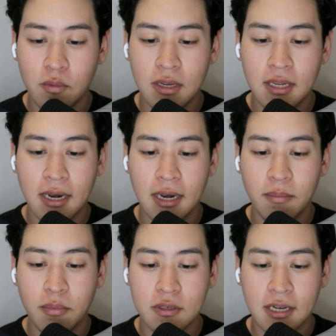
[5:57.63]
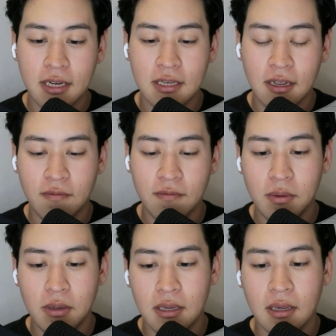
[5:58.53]
we get a precise
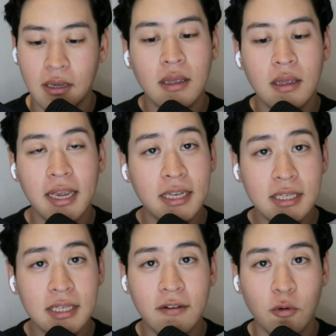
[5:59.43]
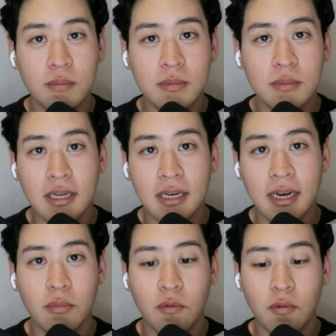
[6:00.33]
FP intake form sent
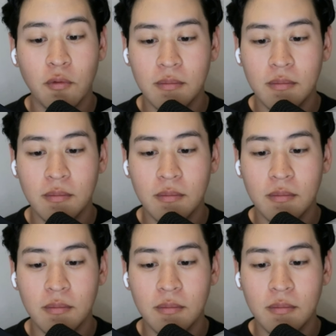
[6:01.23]
out before the